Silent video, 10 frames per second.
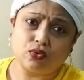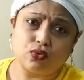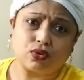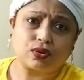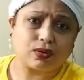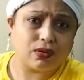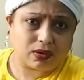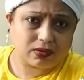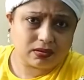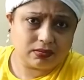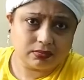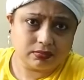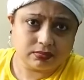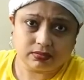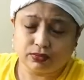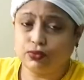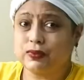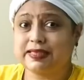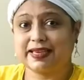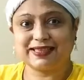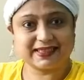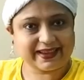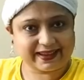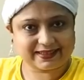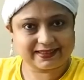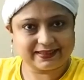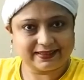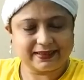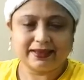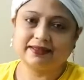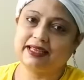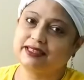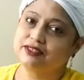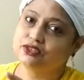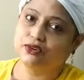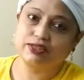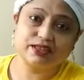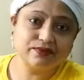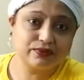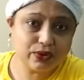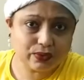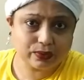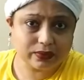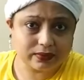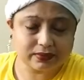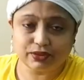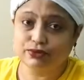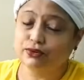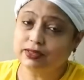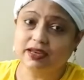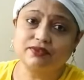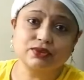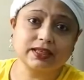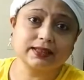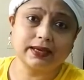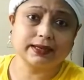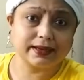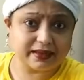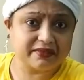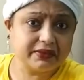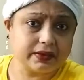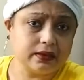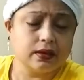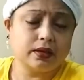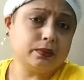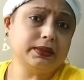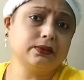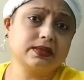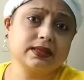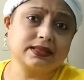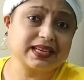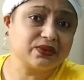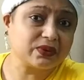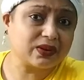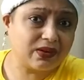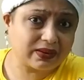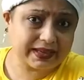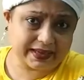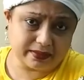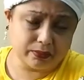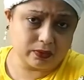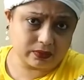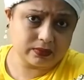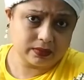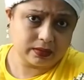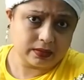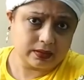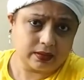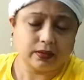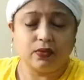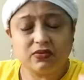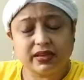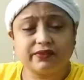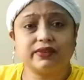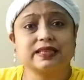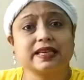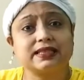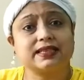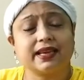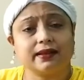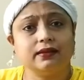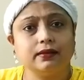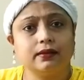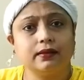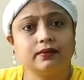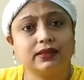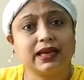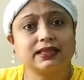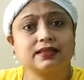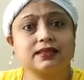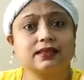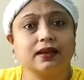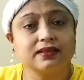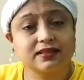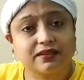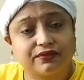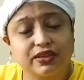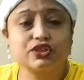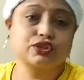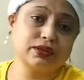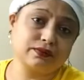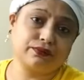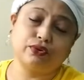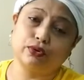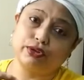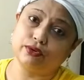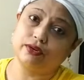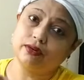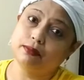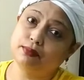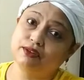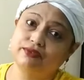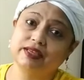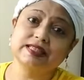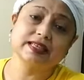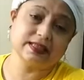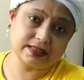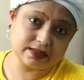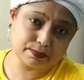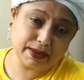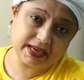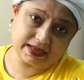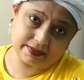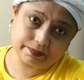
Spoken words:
o'clock. Who says that? That is not in vogue. You don't have to say that. And even we don't say 10 o'clock anymore. Only if we say 10, that is sufficient for your perfect sentence making.